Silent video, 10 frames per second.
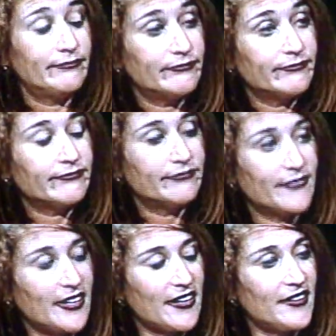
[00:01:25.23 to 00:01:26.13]

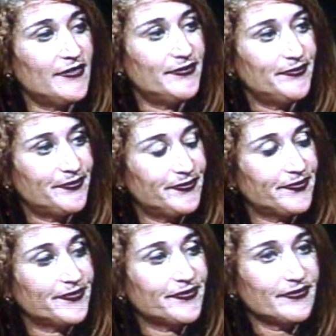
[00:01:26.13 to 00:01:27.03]
Okay, all right,
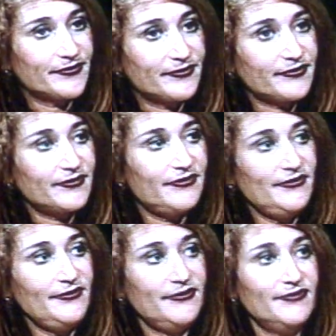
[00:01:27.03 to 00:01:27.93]
okay. So at least I
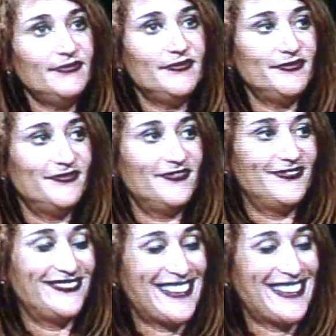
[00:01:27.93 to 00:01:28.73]
got my facts right.